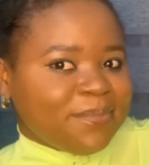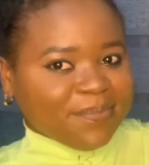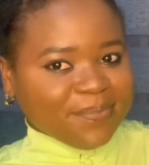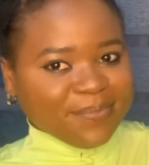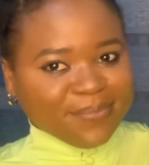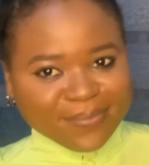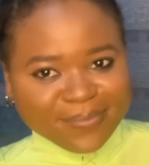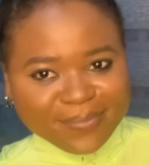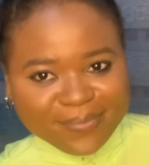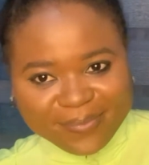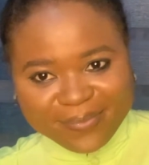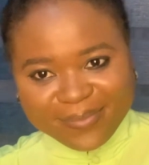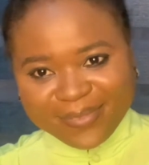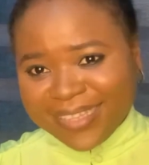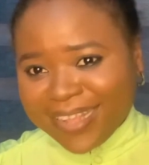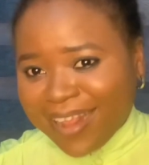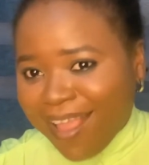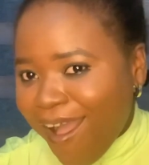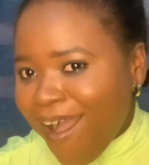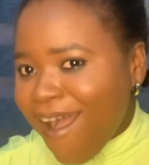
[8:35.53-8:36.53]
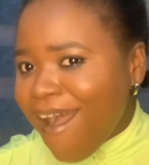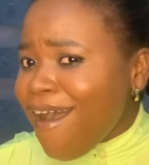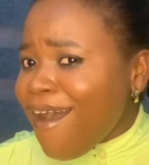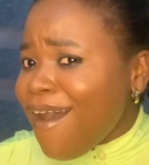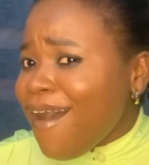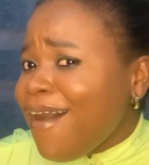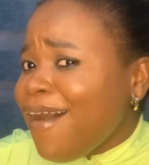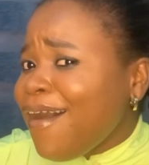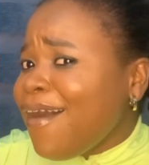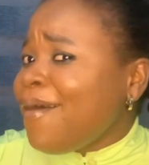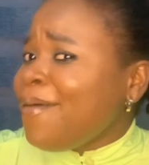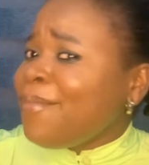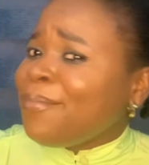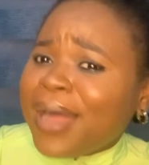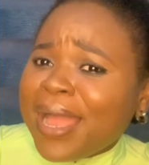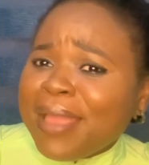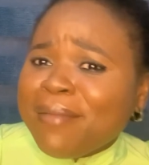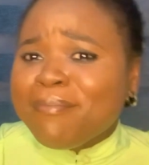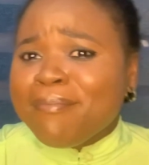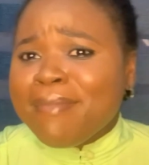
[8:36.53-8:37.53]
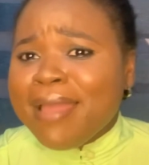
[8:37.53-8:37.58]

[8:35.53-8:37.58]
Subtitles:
I